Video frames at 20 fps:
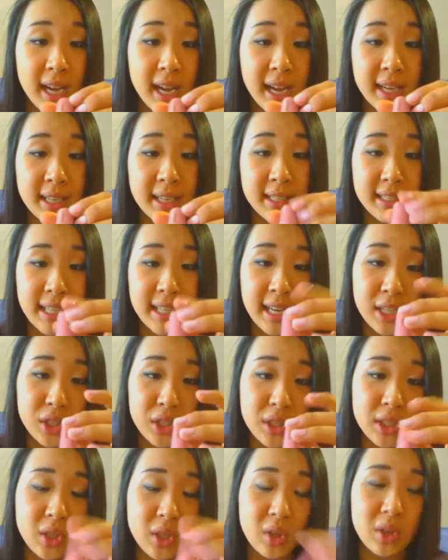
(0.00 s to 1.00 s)
and it's
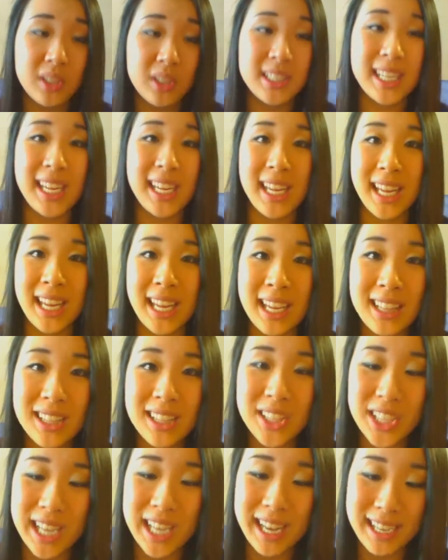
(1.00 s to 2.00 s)
actually called
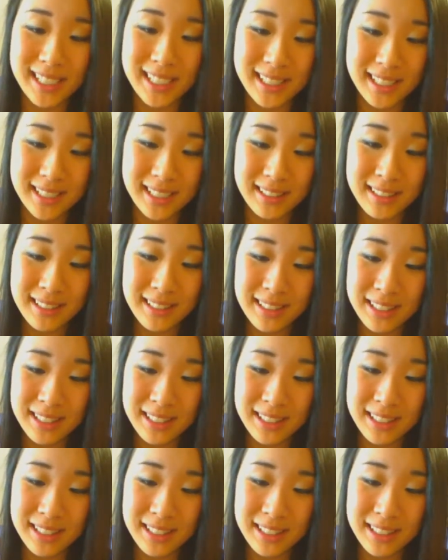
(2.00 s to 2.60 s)
English Accents.